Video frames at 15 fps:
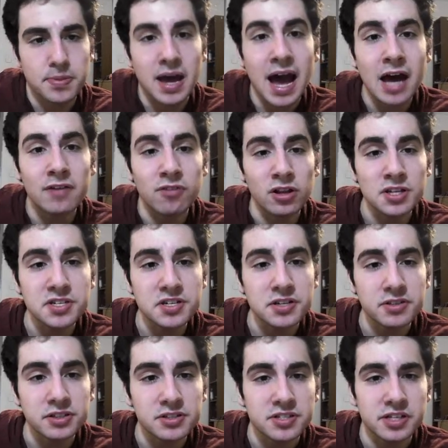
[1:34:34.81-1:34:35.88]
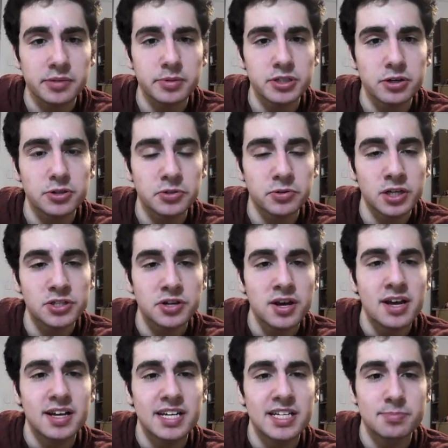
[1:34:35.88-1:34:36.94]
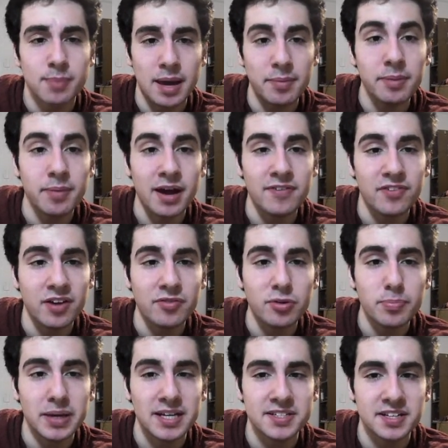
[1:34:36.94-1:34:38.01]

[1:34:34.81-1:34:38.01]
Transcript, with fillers: out of all the cereals cinnamon toast crunch is maybe my favorite because